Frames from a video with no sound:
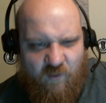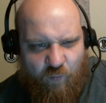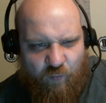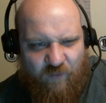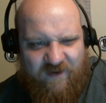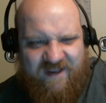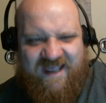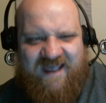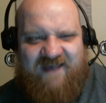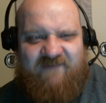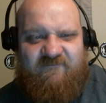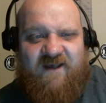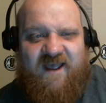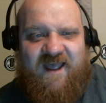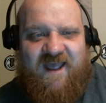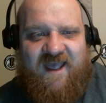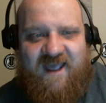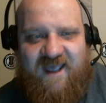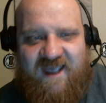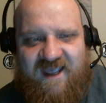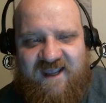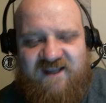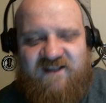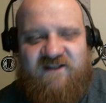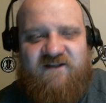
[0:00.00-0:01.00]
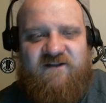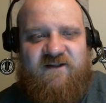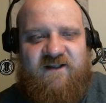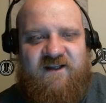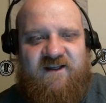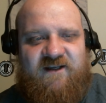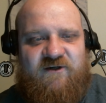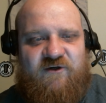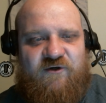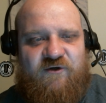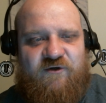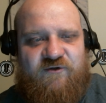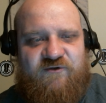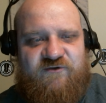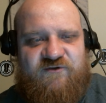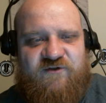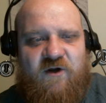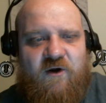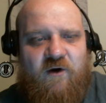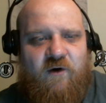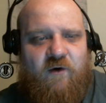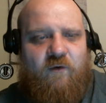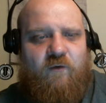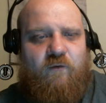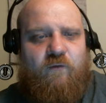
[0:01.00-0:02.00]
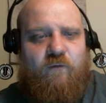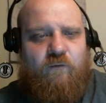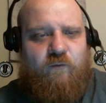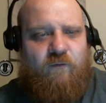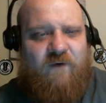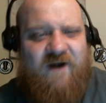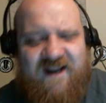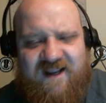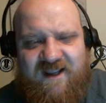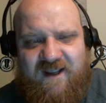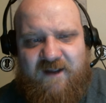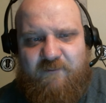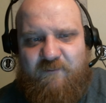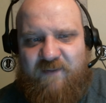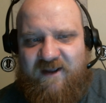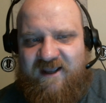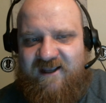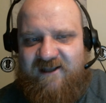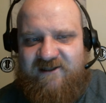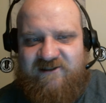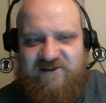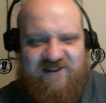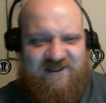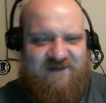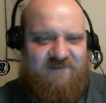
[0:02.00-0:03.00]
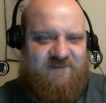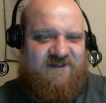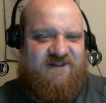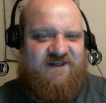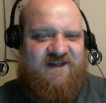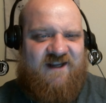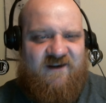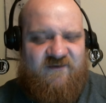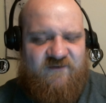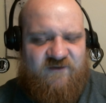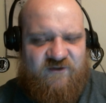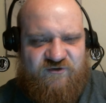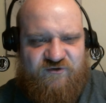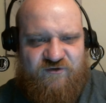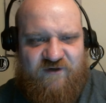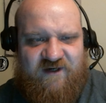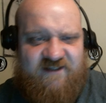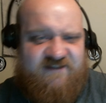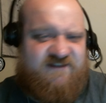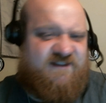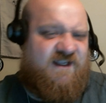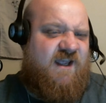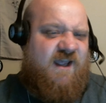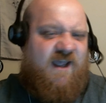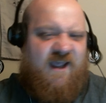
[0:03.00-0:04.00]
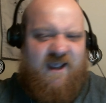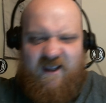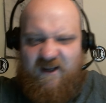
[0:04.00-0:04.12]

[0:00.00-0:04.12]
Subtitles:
We have hate leaders rampaging up and down the streets.